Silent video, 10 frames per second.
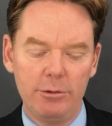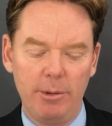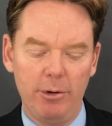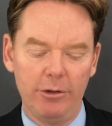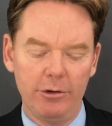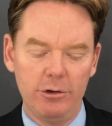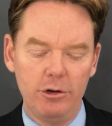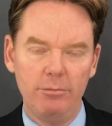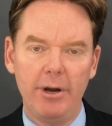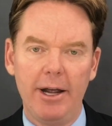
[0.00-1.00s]
We put the
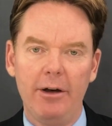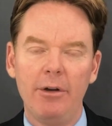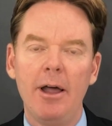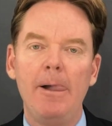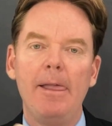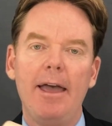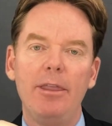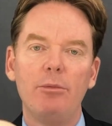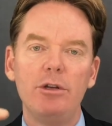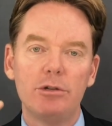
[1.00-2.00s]
tube down, and
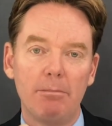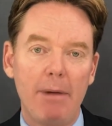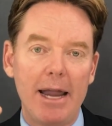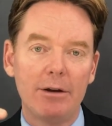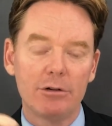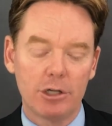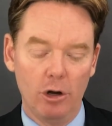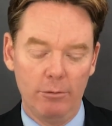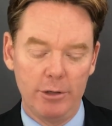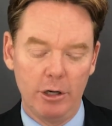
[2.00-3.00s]
then we use a
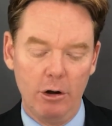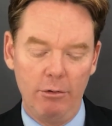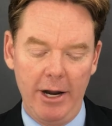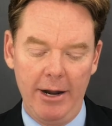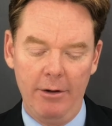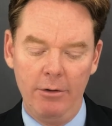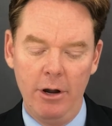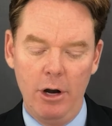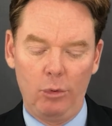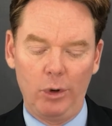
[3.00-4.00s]
microscope to go down,
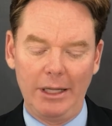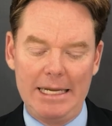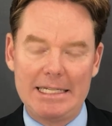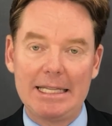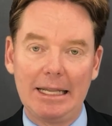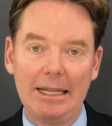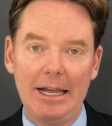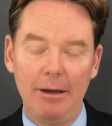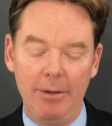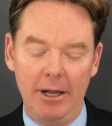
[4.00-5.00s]
release the
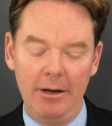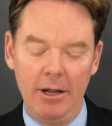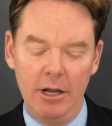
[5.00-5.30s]
ligament,